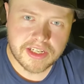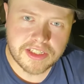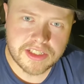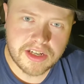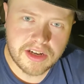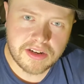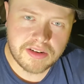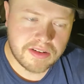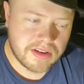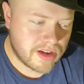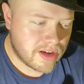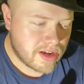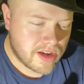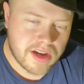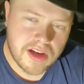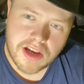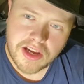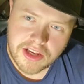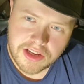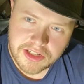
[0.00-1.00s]
so
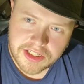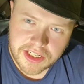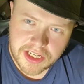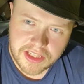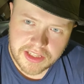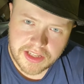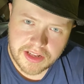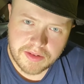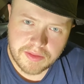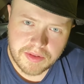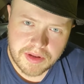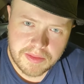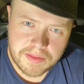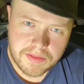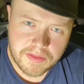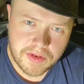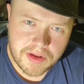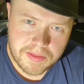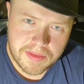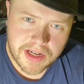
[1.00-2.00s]
you seen that we,
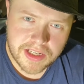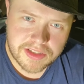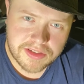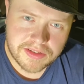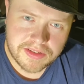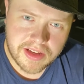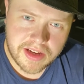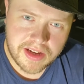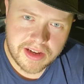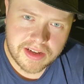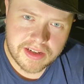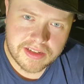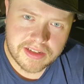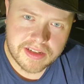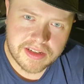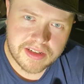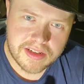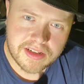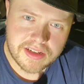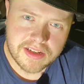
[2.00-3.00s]
we measured that
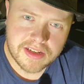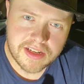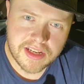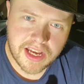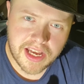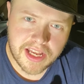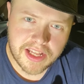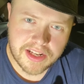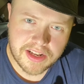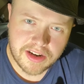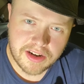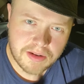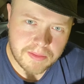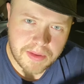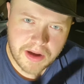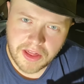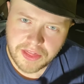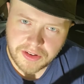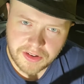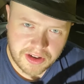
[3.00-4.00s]
and they're
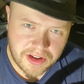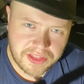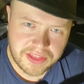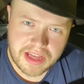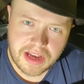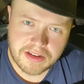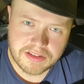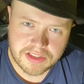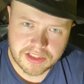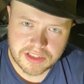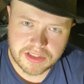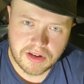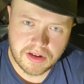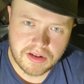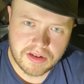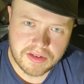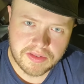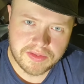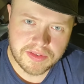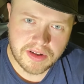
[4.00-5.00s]
about 30 thousandths
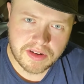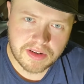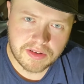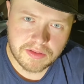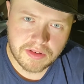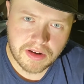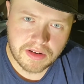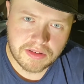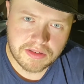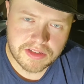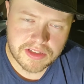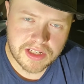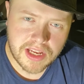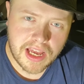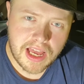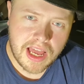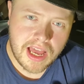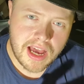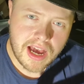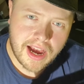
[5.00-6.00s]
off on the rotors.
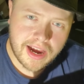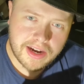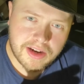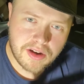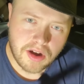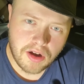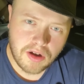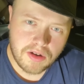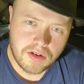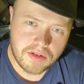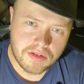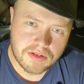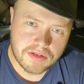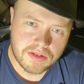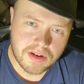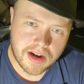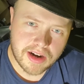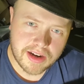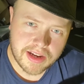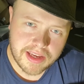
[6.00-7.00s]
I called
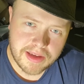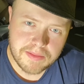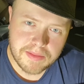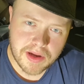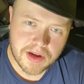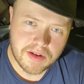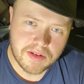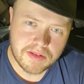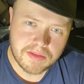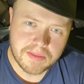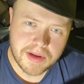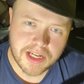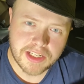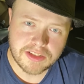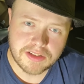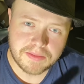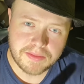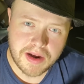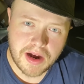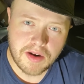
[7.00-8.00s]
or I emailed
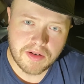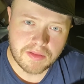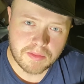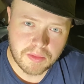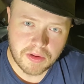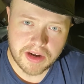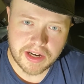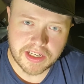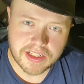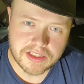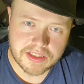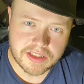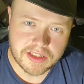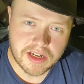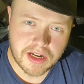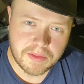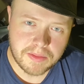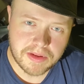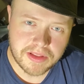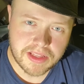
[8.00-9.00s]
Master Power Brakes, the
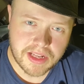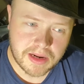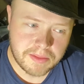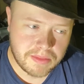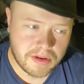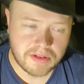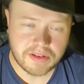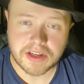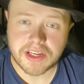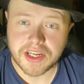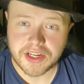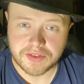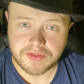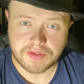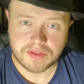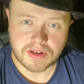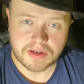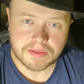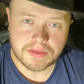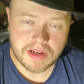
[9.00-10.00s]
company that I bought the kit
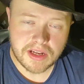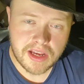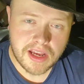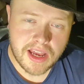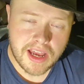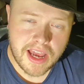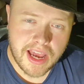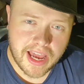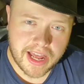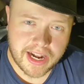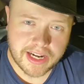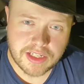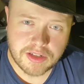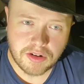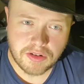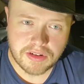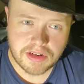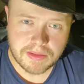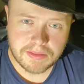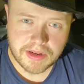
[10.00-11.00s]
from. And I
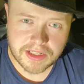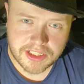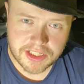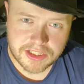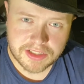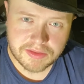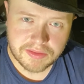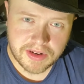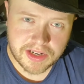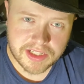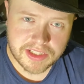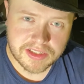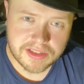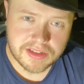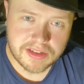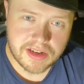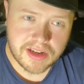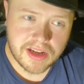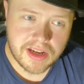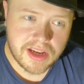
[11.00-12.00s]
told them my situation